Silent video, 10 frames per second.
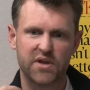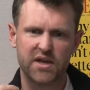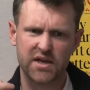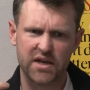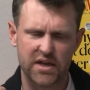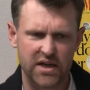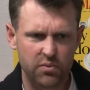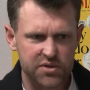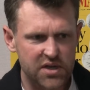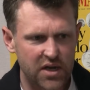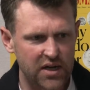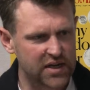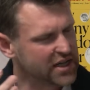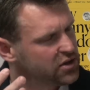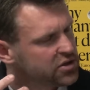He
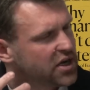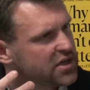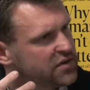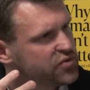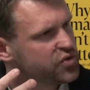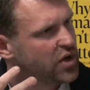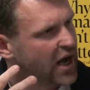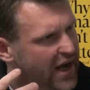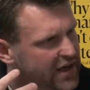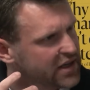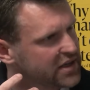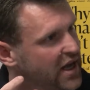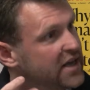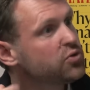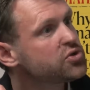looked kind of haggard
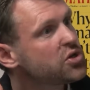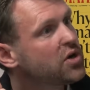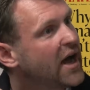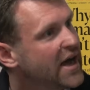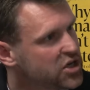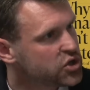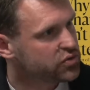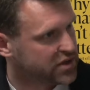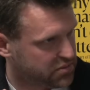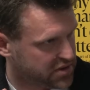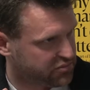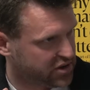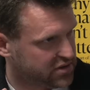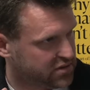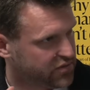and also angry with
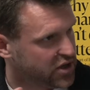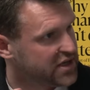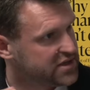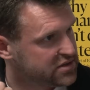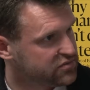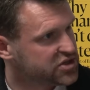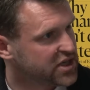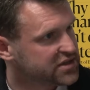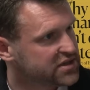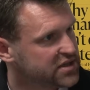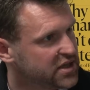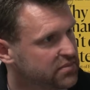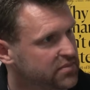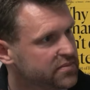Britain that it had rejected him.